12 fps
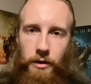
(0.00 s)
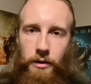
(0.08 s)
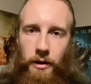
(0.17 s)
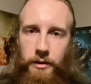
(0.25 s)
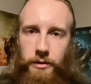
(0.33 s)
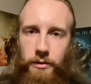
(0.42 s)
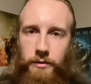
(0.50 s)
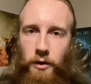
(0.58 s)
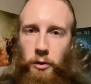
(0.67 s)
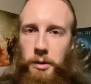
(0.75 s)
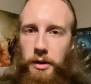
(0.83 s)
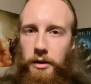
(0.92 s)

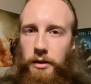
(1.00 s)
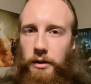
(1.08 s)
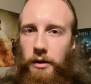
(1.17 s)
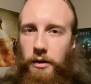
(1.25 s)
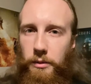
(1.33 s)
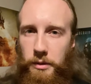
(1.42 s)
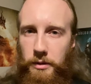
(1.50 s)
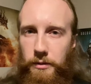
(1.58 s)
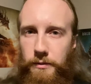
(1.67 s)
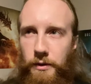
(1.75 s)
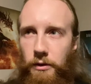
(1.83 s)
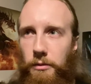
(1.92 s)
claustrophobic thriller
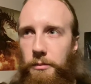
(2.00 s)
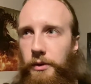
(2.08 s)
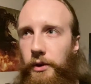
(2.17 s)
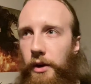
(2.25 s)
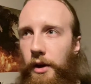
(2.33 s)
films,